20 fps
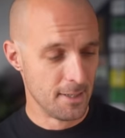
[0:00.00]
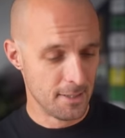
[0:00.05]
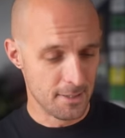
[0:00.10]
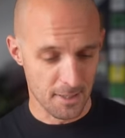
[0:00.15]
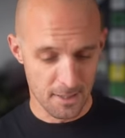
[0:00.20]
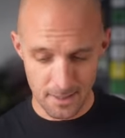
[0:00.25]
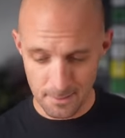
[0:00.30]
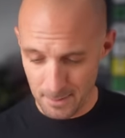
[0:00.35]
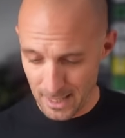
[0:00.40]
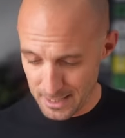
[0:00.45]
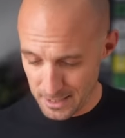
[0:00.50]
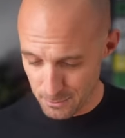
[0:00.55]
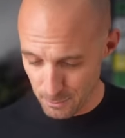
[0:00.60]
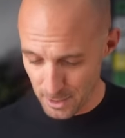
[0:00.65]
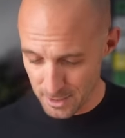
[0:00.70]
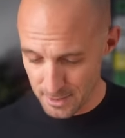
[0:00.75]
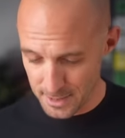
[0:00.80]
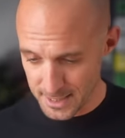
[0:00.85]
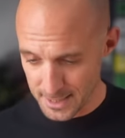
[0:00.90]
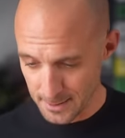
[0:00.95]
So you might as well
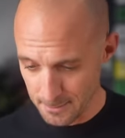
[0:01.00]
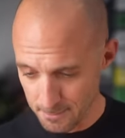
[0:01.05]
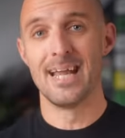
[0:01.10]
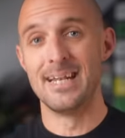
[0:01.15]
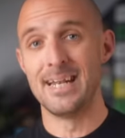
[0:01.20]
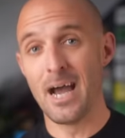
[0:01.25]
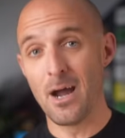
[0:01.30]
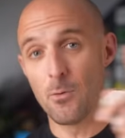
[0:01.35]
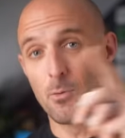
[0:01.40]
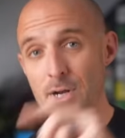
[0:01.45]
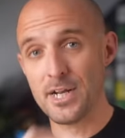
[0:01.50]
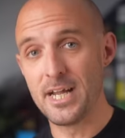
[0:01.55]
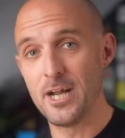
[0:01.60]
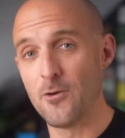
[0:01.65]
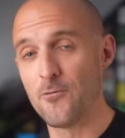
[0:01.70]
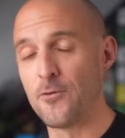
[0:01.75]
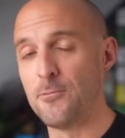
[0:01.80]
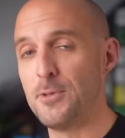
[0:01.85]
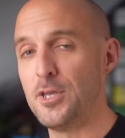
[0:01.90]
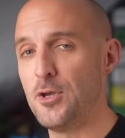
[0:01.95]
use them. And now I wanna
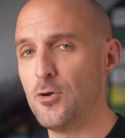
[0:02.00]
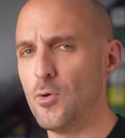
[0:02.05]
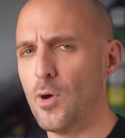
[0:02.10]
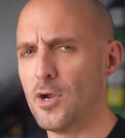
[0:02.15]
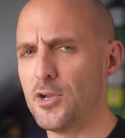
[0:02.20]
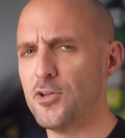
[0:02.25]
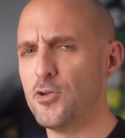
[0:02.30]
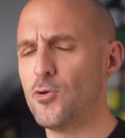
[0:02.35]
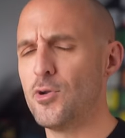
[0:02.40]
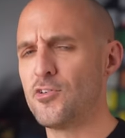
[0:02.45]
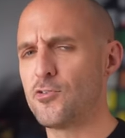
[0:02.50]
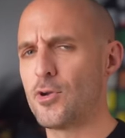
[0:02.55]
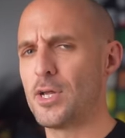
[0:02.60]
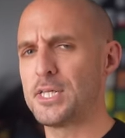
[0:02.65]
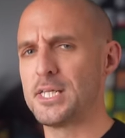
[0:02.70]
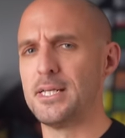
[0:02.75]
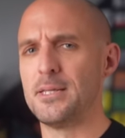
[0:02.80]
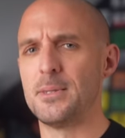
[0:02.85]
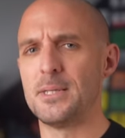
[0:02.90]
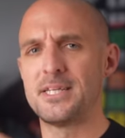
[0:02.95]
hear from you. Are you
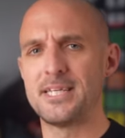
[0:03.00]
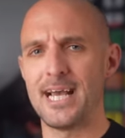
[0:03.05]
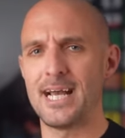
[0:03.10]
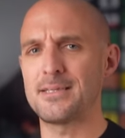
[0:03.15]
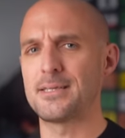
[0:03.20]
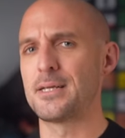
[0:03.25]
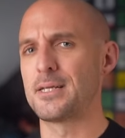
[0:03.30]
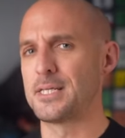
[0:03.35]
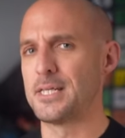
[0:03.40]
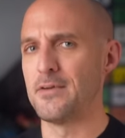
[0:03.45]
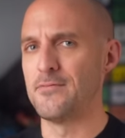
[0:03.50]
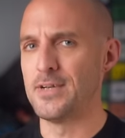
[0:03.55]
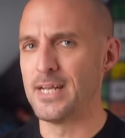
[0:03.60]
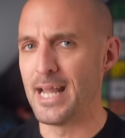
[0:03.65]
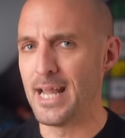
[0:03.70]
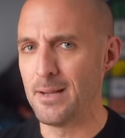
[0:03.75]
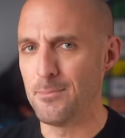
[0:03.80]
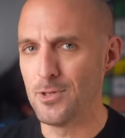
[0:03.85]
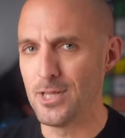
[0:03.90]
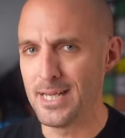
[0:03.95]
interested in the Tactix 7
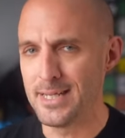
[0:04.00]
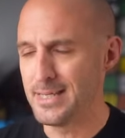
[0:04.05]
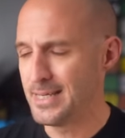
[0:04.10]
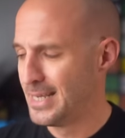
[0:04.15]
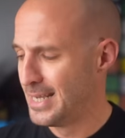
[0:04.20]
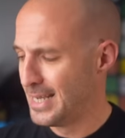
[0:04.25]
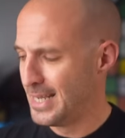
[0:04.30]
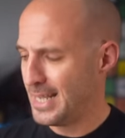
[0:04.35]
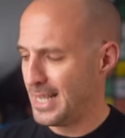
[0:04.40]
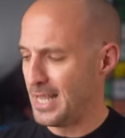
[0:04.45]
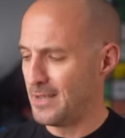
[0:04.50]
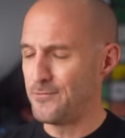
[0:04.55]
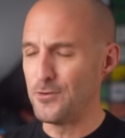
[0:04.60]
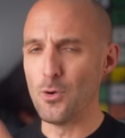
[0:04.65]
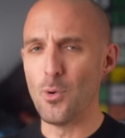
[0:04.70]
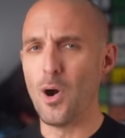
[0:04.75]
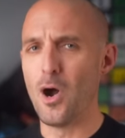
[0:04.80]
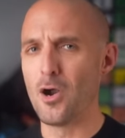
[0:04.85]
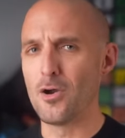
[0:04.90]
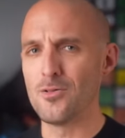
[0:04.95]
AMOLED? If
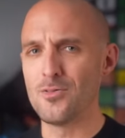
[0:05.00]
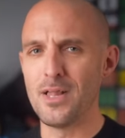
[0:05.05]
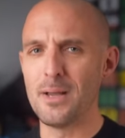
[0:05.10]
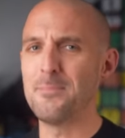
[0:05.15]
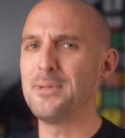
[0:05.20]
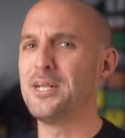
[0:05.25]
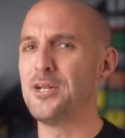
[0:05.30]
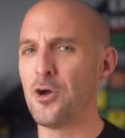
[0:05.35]
you are, let me